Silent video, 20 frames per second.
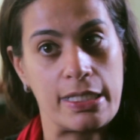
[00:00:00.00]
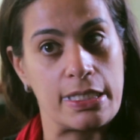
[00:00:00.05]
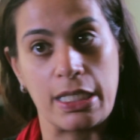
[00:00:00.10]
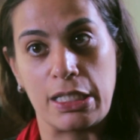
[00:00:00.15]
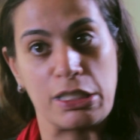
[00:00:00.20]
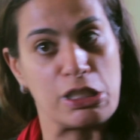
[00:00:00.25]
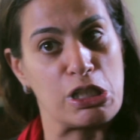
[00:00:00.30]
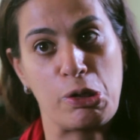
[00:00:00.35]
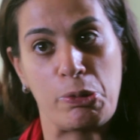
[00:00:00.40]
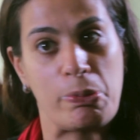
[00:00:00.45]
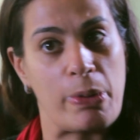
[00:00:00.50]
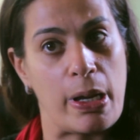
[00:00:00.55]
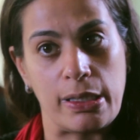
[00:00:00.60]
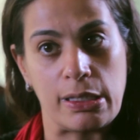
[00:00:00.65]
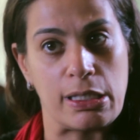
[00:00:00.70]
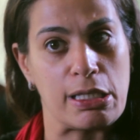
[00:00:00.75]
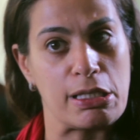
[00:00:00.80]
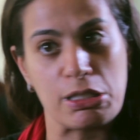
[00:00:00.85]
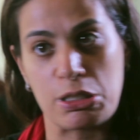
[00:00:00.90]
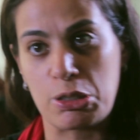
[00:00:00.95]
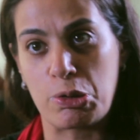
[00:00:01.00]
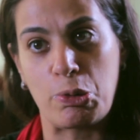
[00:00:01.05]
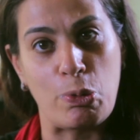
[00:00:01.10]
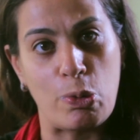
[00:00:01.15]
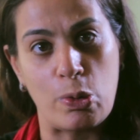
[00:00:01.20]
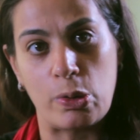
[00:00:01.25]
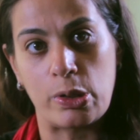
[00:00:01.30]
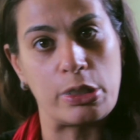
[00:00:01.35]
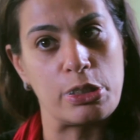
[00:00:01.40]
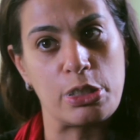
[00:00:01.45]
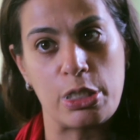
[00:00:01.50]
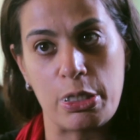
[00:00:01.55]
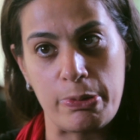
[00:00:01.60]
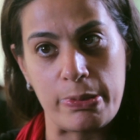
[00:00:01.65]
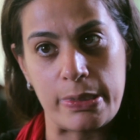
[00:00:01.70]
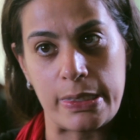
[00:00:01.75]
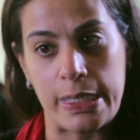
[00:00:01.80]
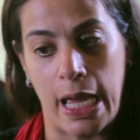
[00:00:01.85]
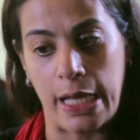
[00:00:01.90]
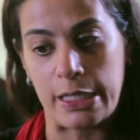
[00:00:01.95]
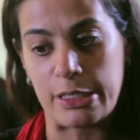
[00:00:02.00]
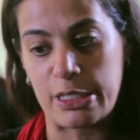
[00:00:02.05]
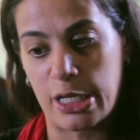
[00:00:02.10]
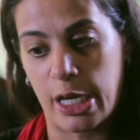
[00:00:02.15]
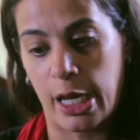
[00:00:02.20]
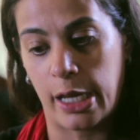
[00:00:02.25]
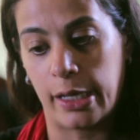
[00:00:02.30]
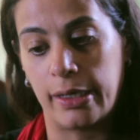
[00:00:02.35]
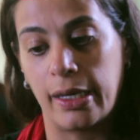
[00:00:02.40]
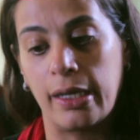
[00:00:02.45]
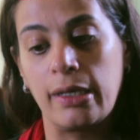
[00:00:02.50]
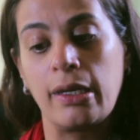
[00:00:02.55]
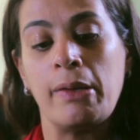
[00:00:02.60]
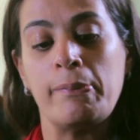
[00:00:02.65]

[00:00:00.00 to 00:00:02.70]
and she went to school and she was educated.